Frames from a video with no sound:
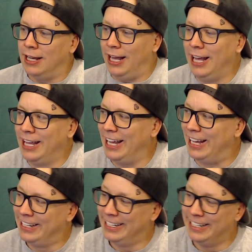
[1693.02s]

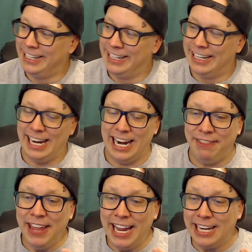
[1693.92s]
And
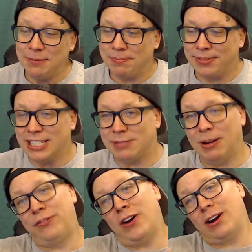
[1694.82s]
then this
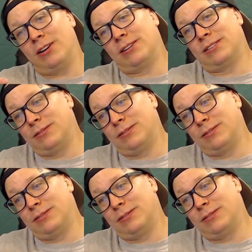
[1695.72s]
motherfucker